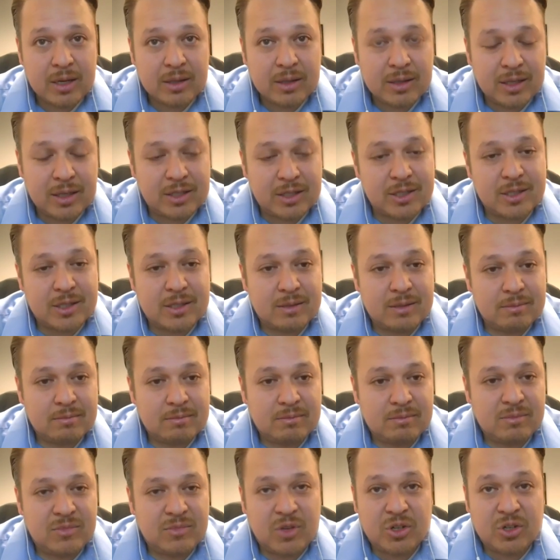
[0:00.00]
They just,
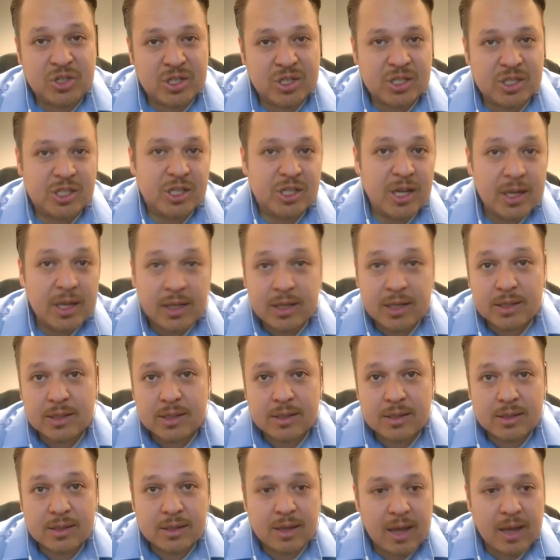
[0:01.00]
they're just
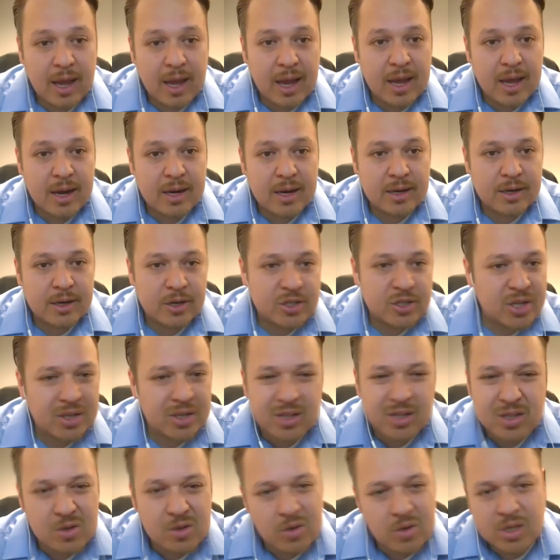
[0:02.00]
jealous, and there's
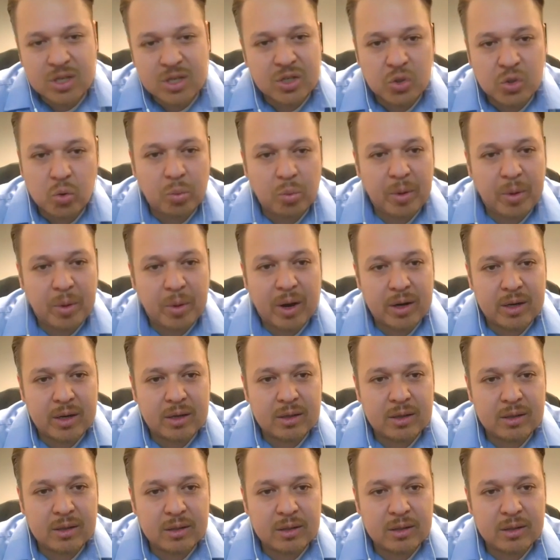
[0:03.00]
nothing you can do about it.